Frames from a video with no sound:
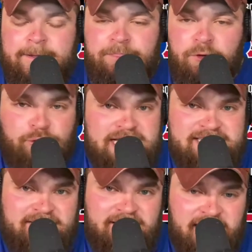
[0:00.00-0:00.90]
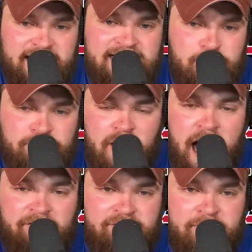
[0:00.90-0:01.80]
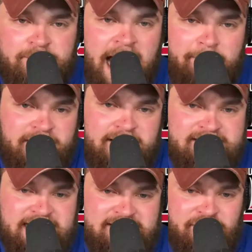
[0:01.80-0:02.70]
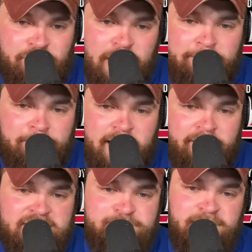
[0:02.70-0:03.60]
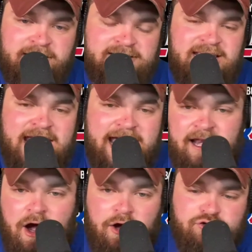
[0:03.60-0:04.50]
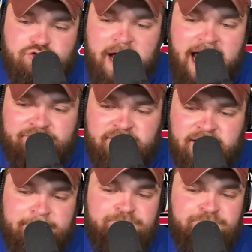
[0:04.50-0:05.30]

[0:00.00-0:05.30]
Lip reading: The reason the Titans moved off of him, not because he isn't a great punter, it's because they had an undrafted